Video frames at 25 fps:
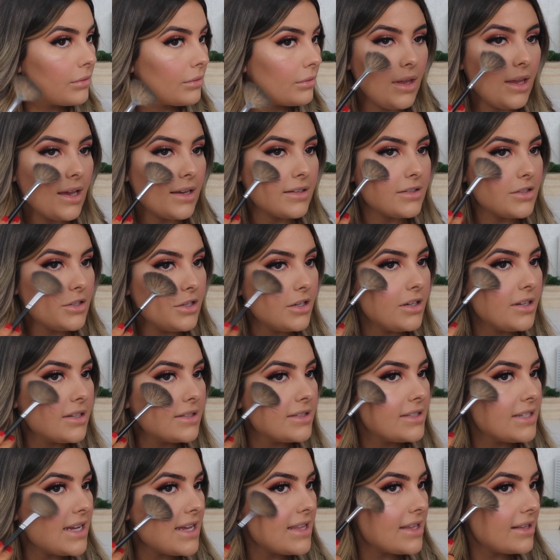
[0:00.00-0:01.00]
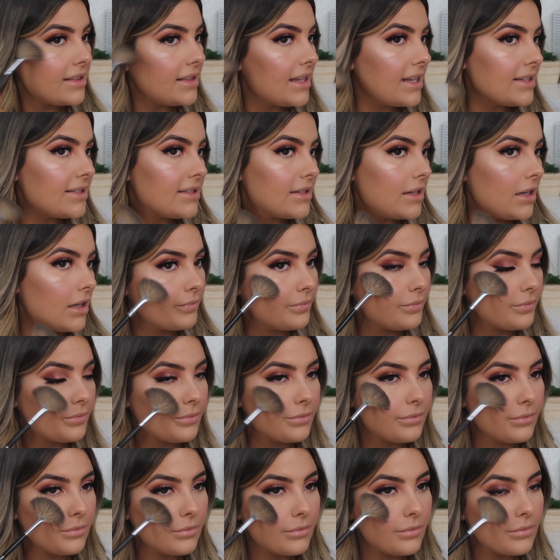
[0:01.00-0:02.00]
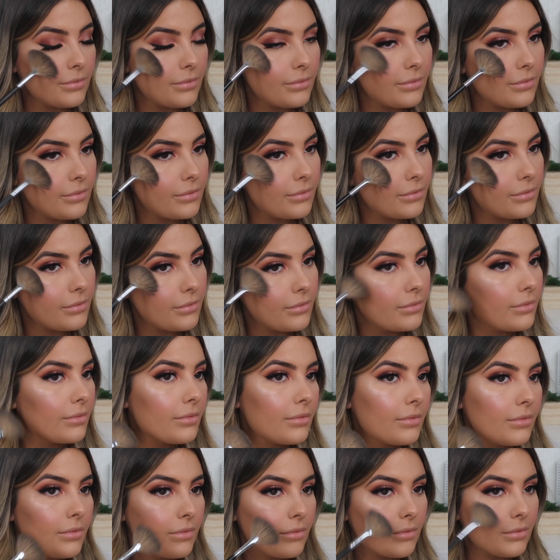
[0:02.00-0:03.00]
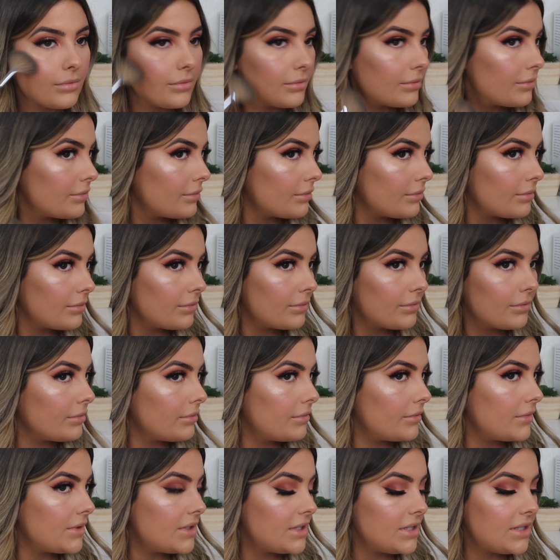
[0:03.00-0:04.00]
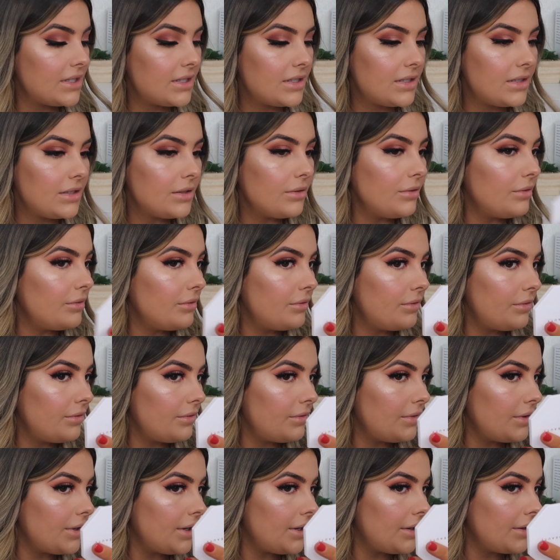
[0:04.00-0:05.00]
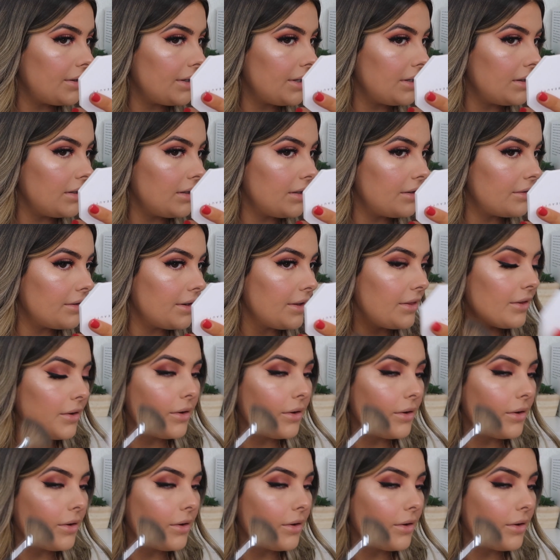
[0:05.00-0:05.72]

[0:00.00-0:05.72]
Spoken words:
Yeah, so you can see that that's a lot more pigmented. Still very glittery